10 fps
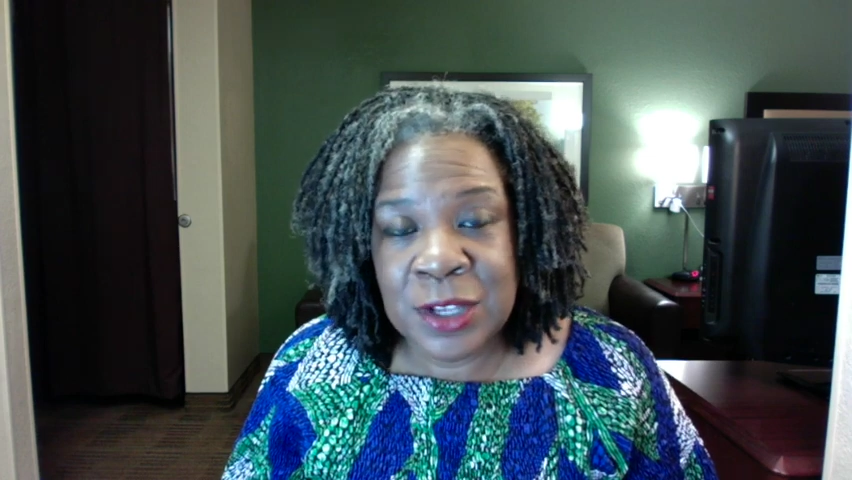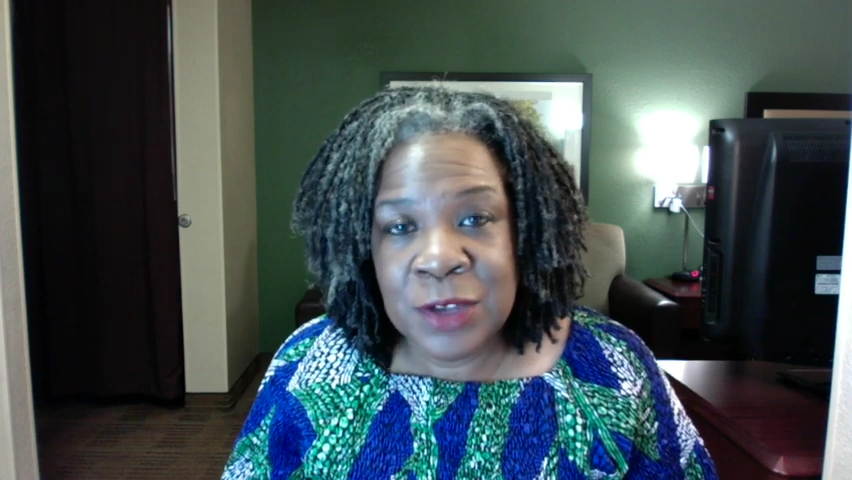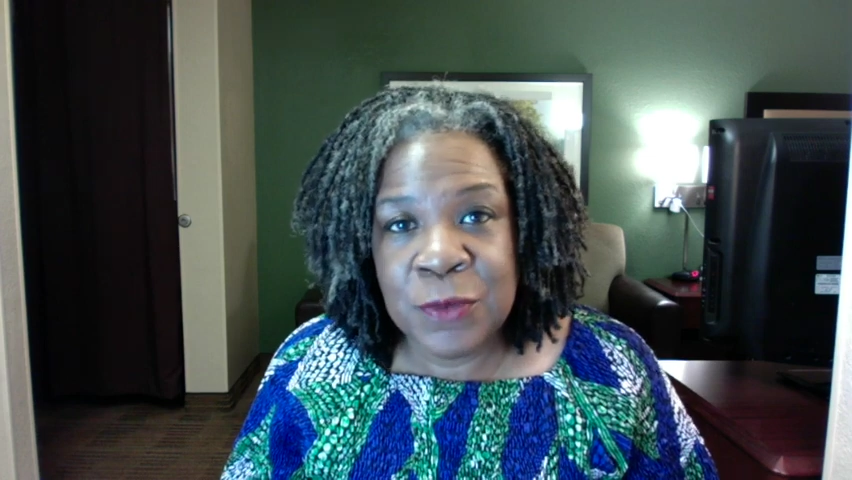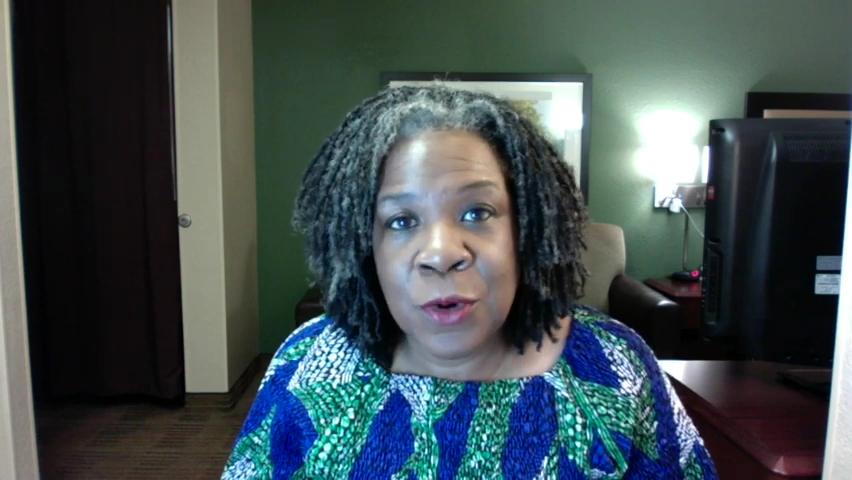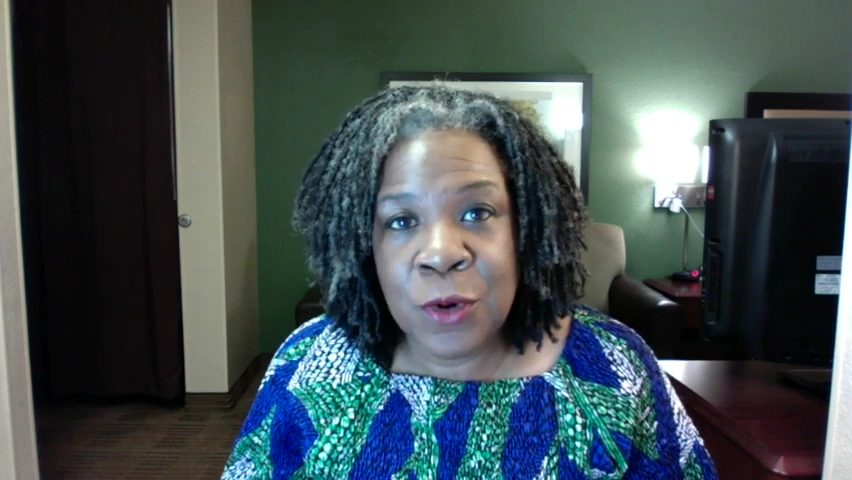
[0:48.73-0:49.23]

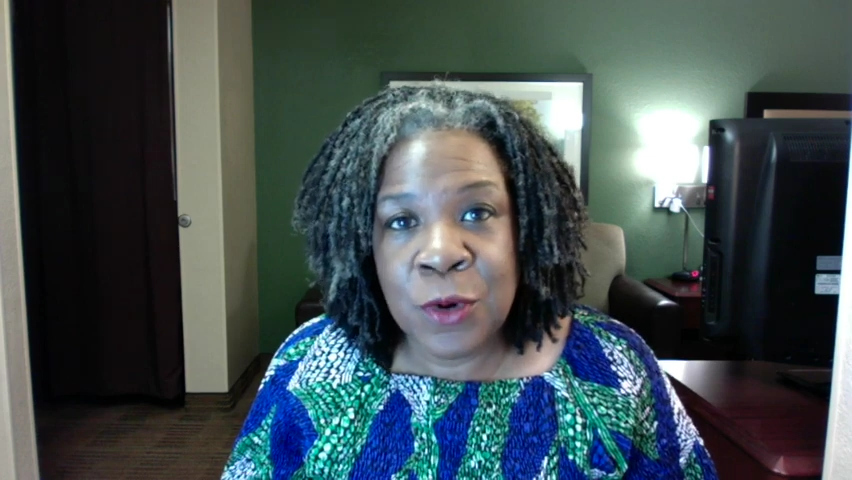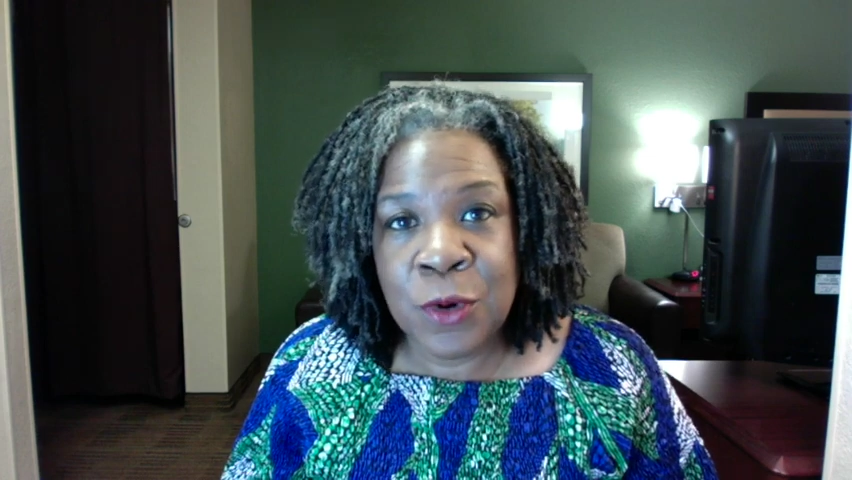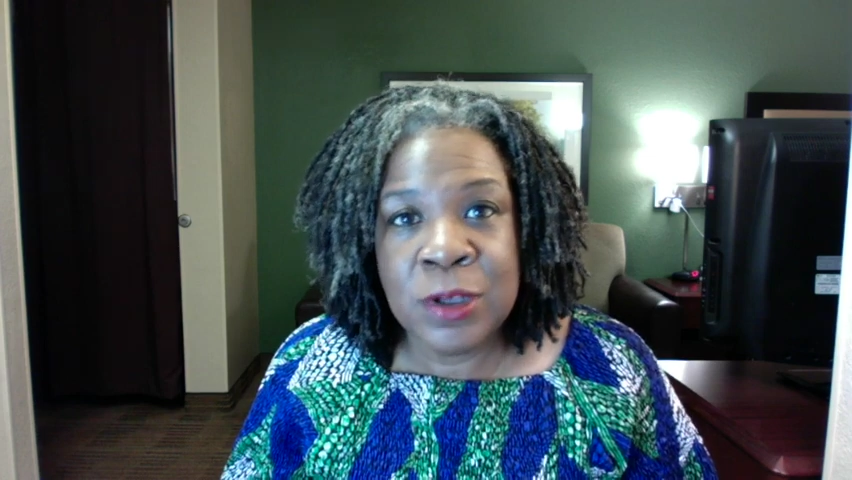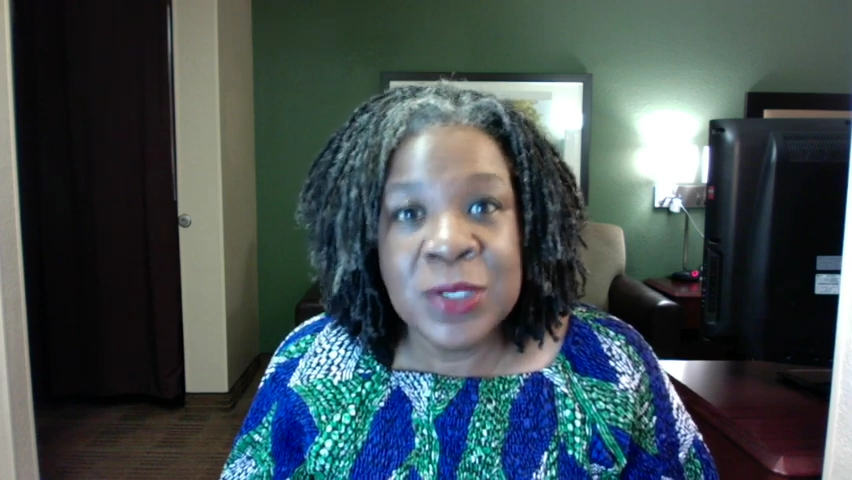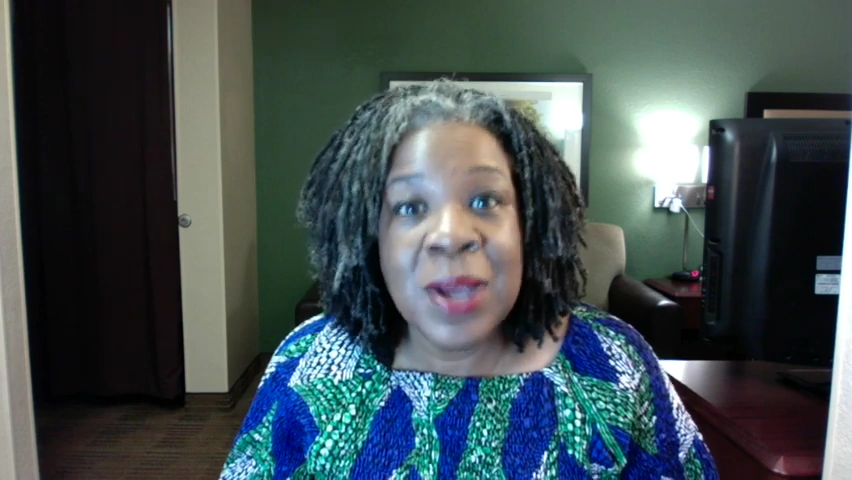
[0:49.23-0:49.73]

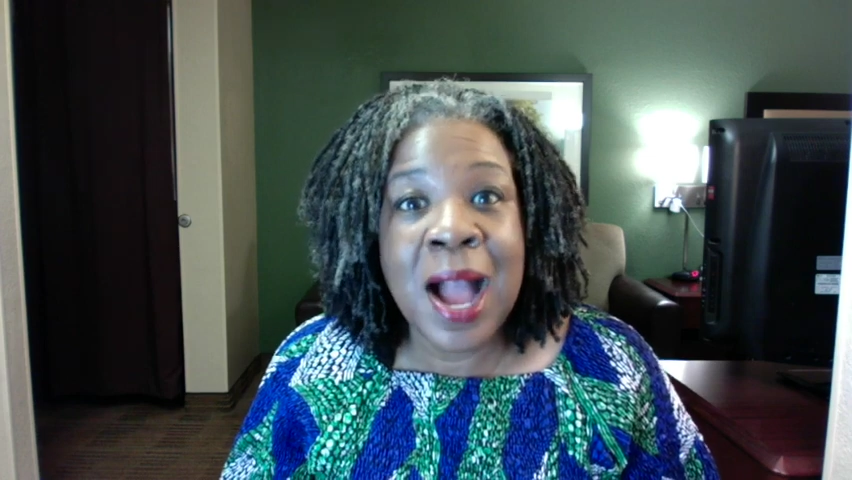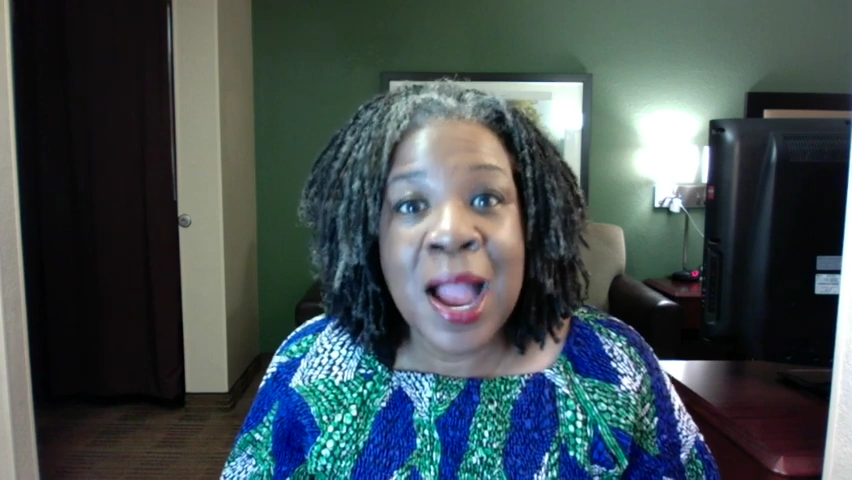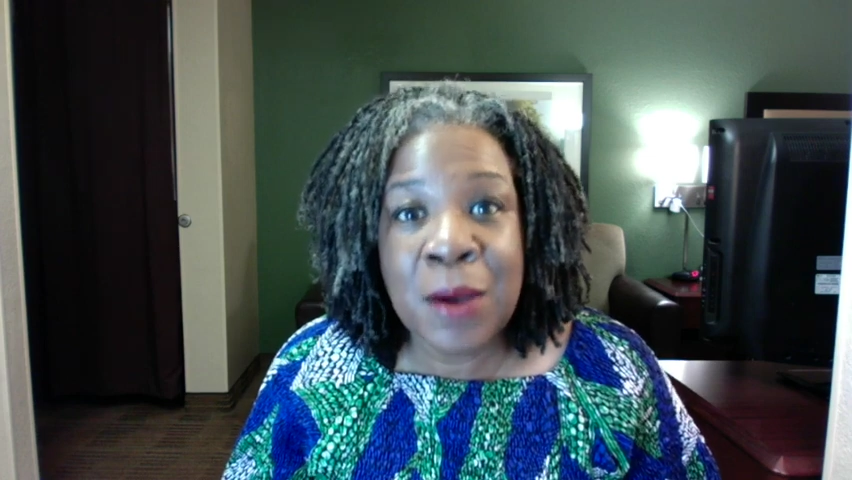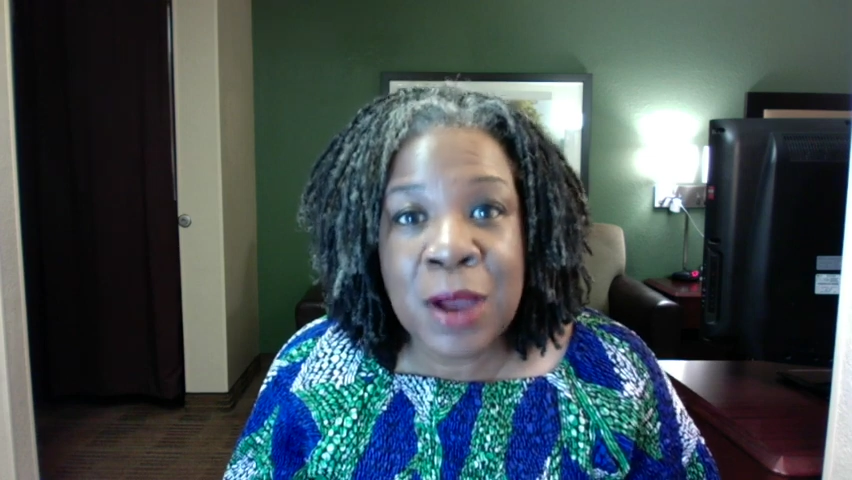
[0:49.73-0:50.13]
to hire a